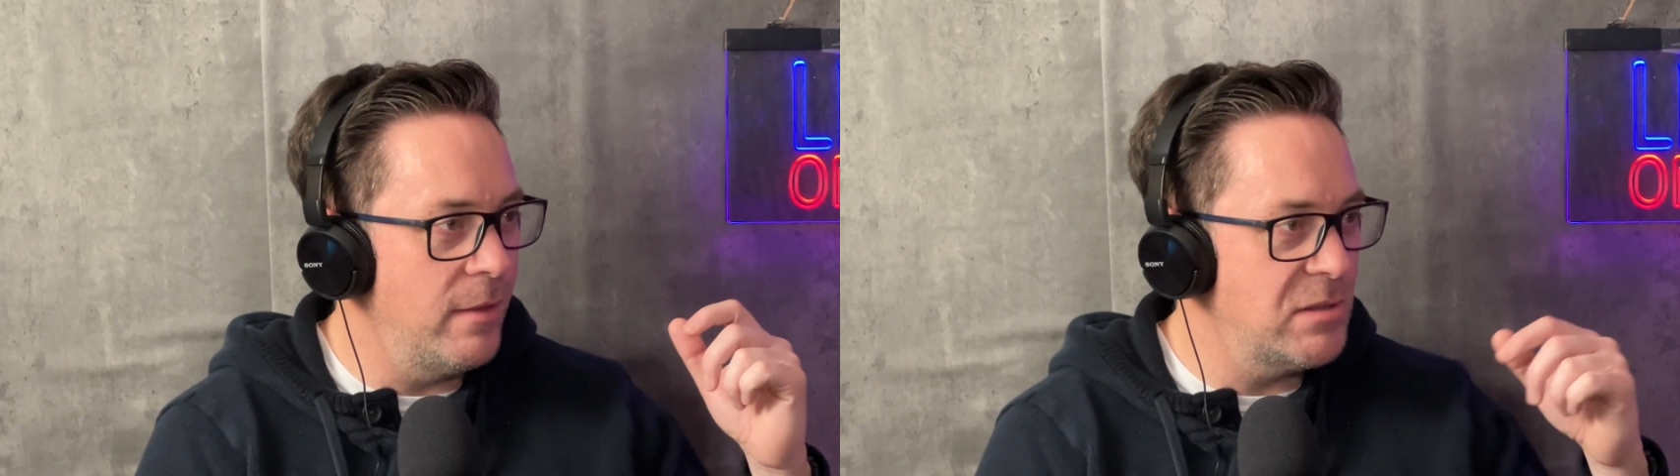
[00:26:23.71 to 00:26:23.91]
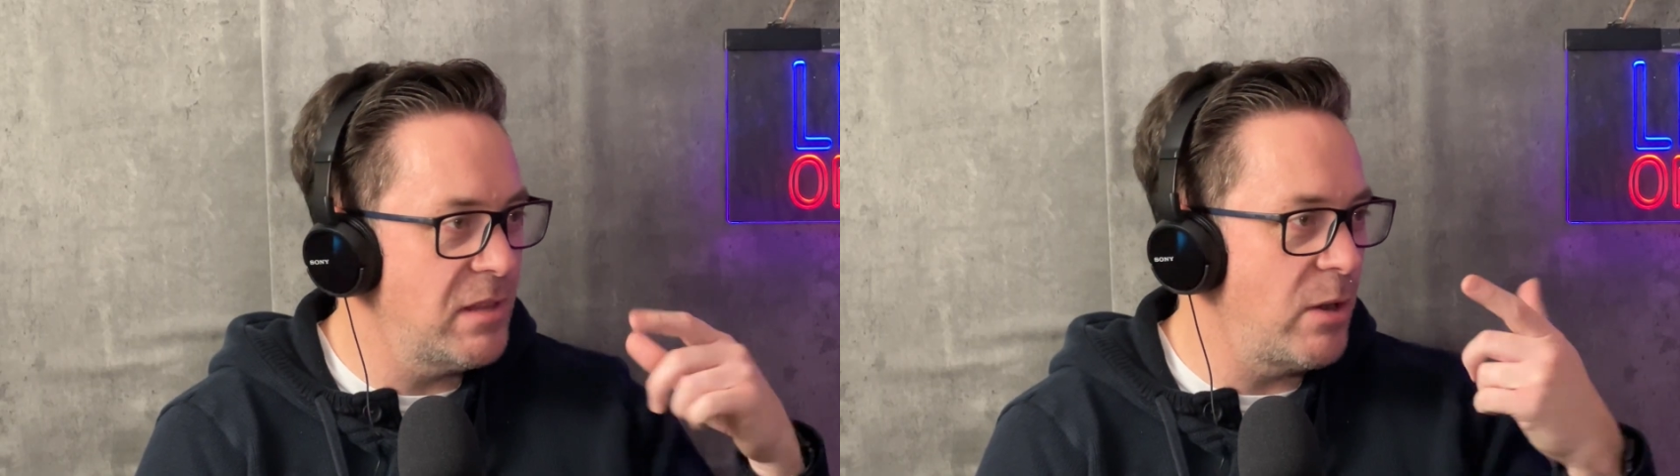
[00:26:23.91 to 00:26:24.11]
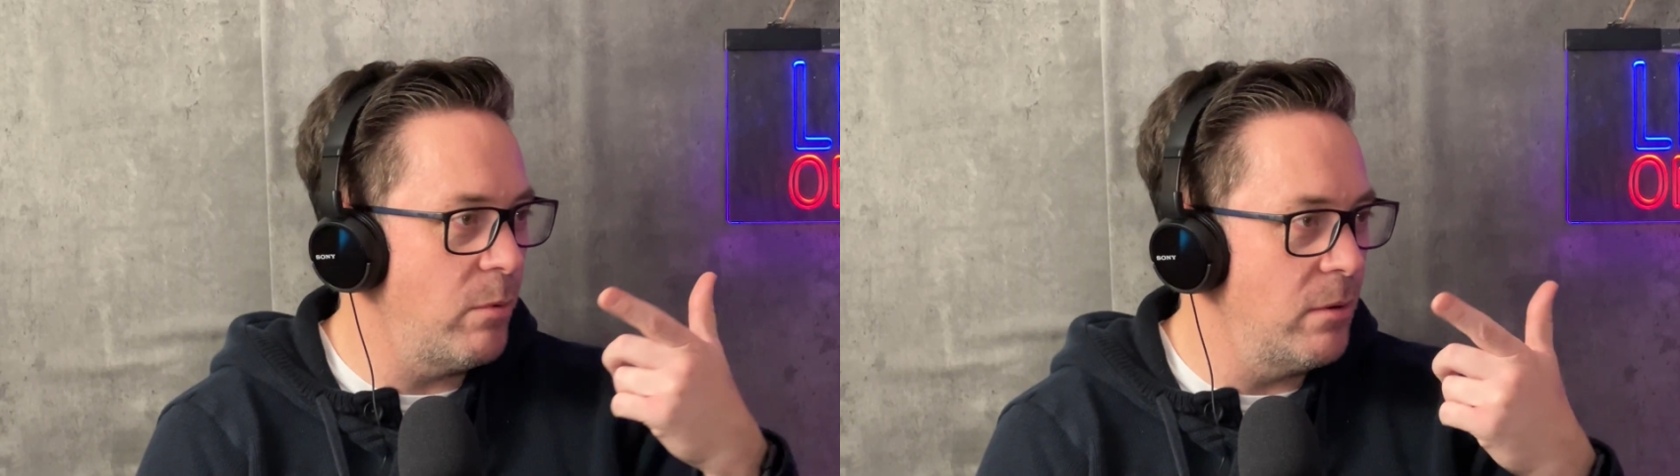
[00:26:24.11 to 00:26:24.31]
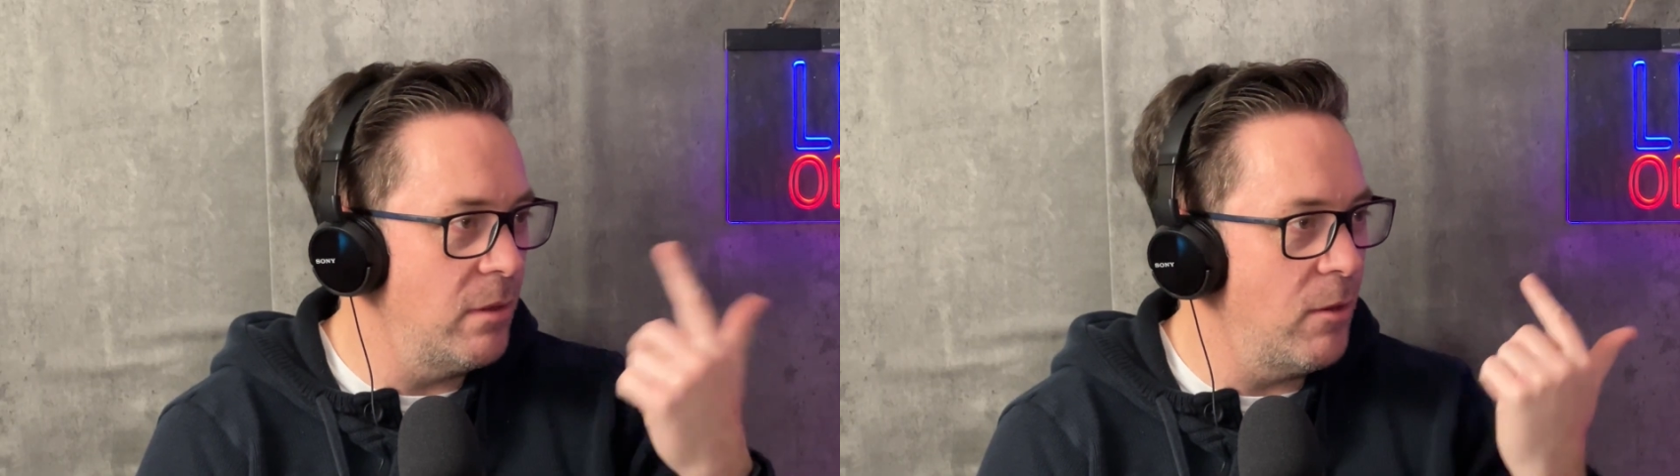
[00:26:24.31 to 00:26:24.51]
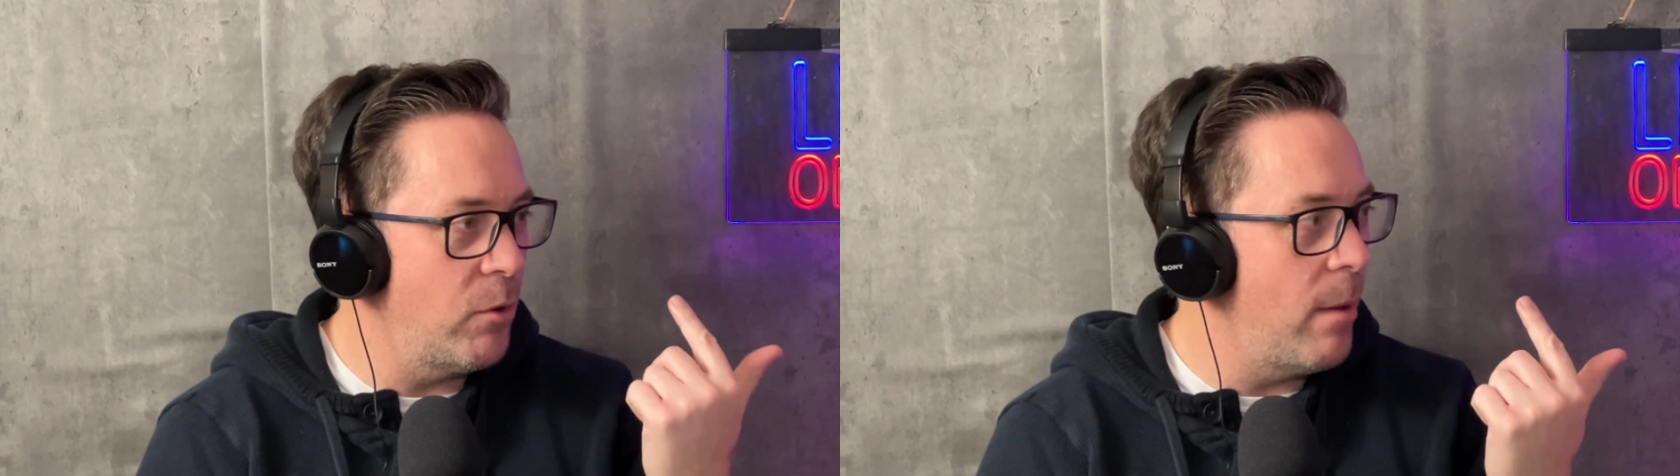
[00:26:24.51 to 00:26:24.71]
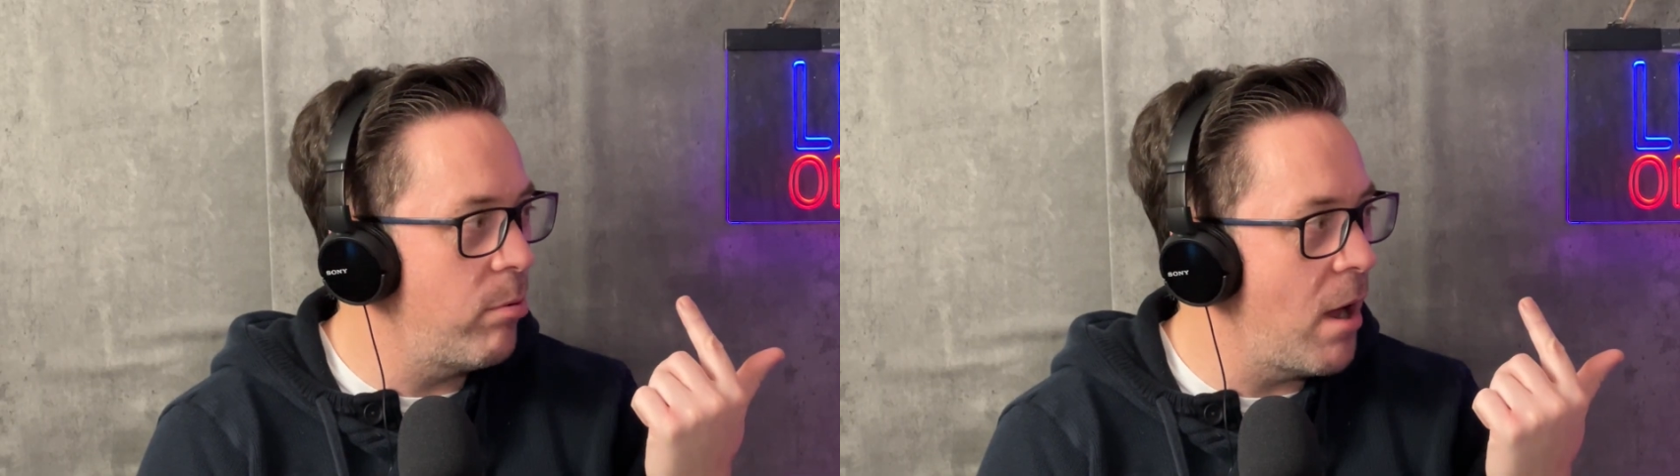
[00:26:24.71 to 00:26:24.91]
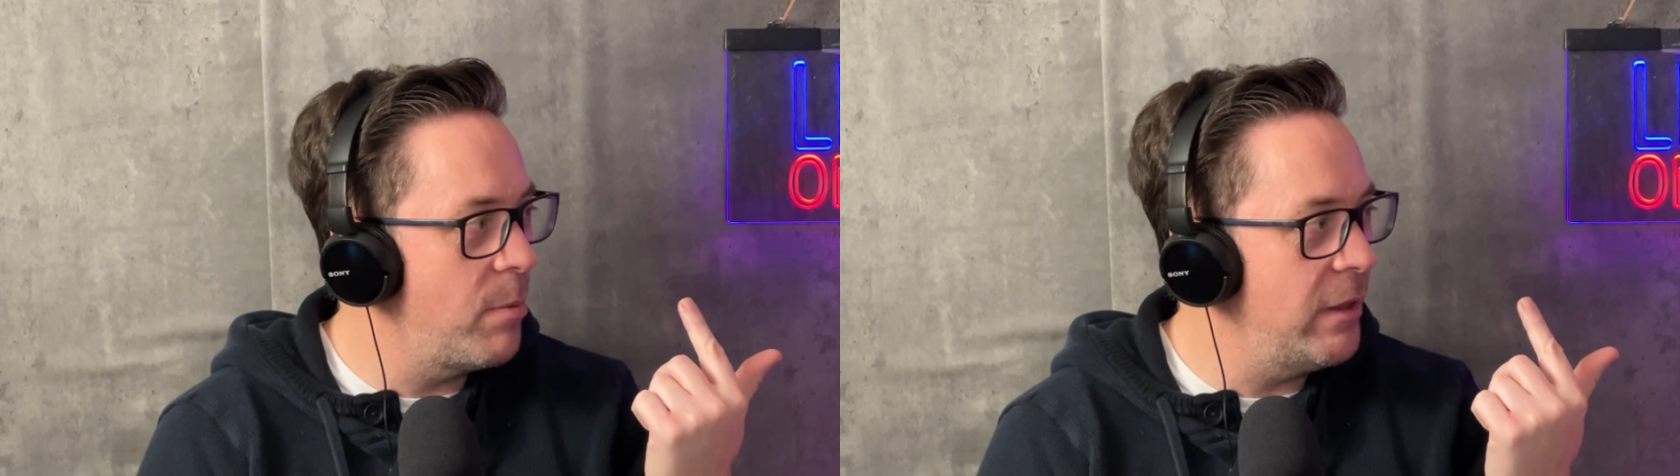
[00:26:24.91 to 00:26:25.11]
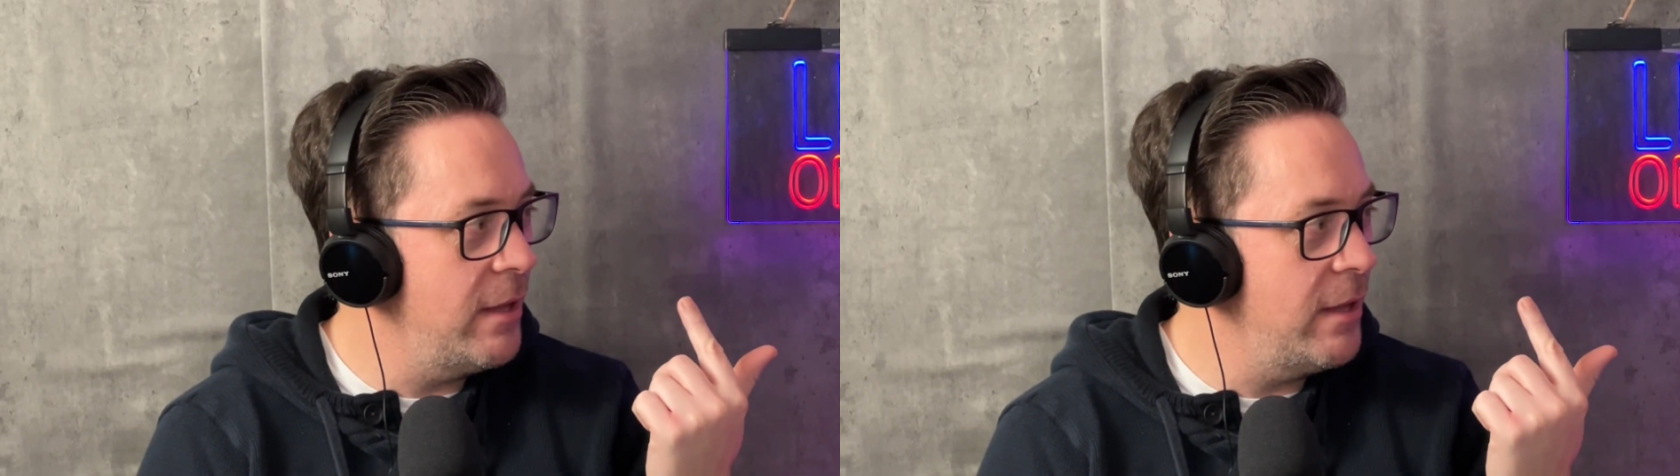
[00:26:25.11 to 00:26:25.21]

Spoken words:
and the slide wouldn't load up properly.